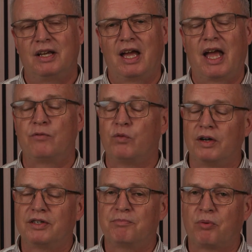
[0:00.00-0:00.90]
and
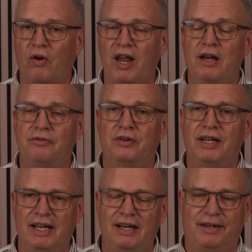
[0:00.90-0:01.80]
wanted prayer for
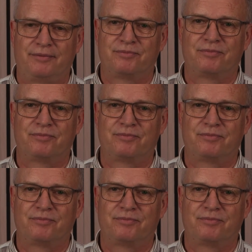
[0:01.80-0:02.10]
healing.